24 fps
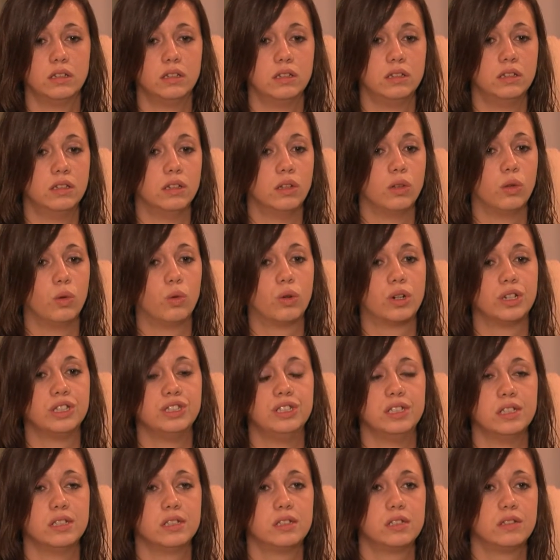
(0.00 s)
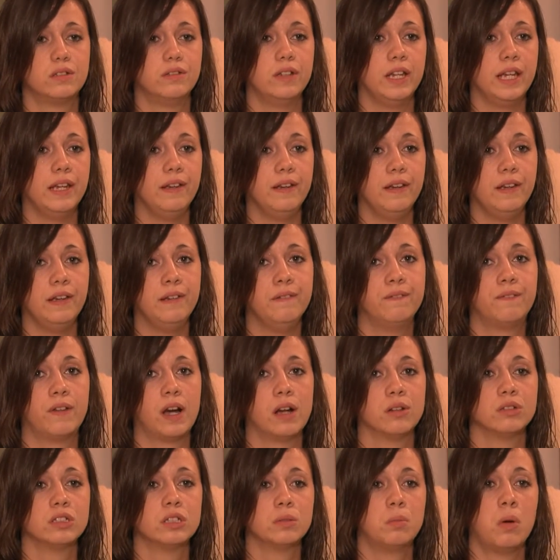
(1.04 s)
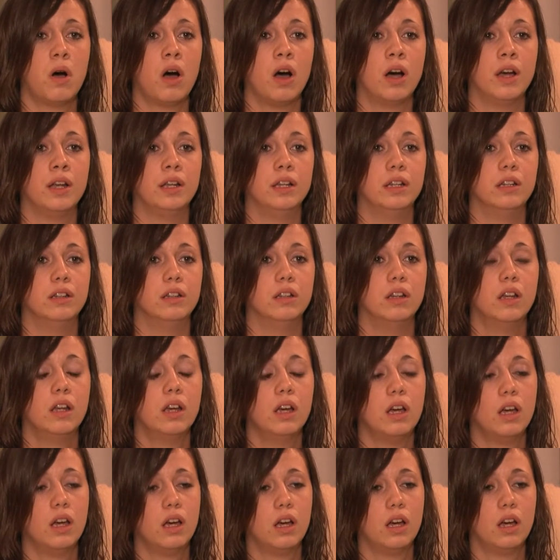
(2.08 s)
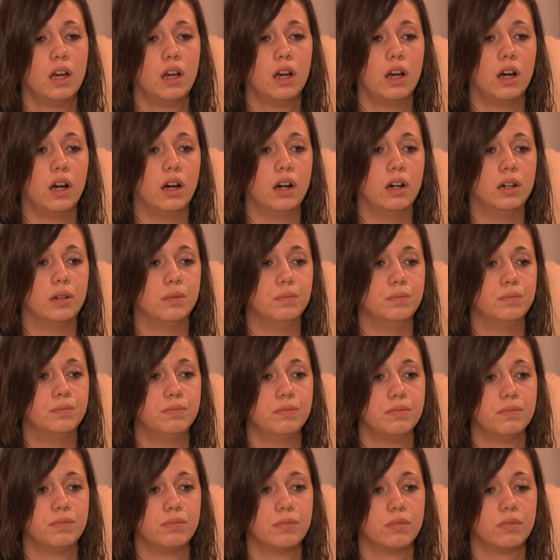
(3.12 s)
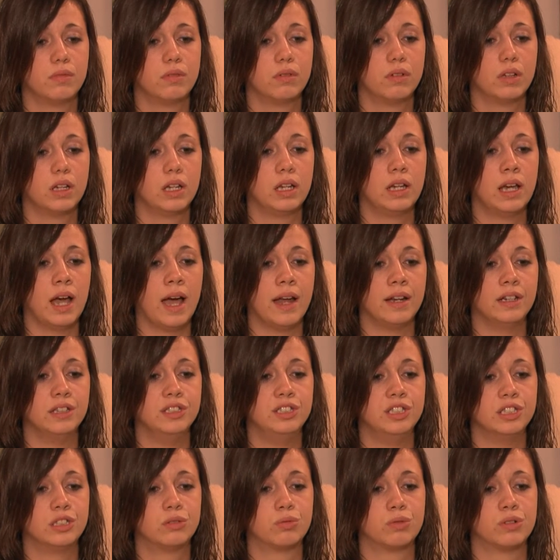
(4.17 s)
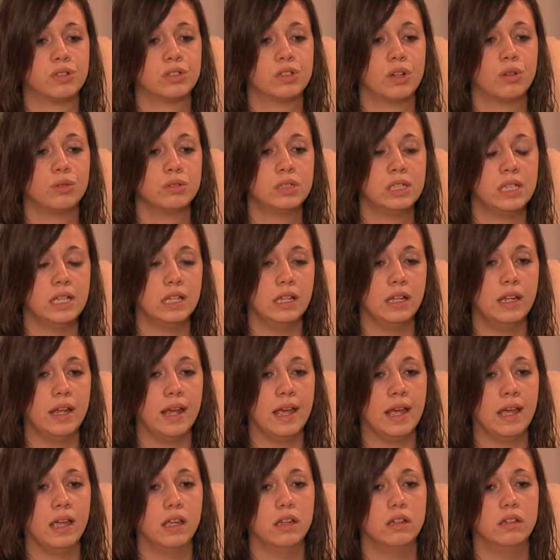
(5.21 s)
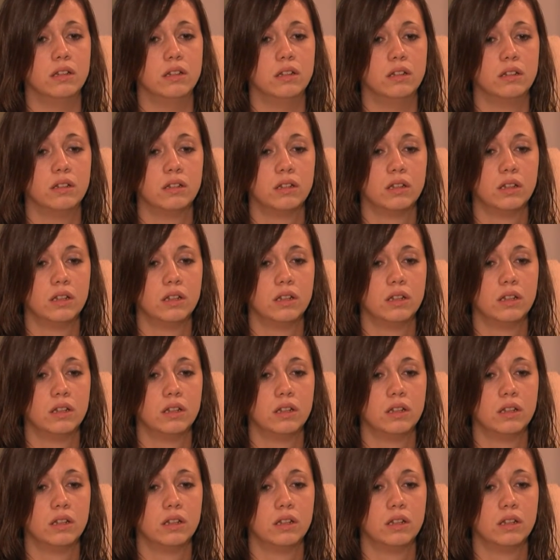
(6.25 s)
the Lord He frowns upon, and kind of just resulted in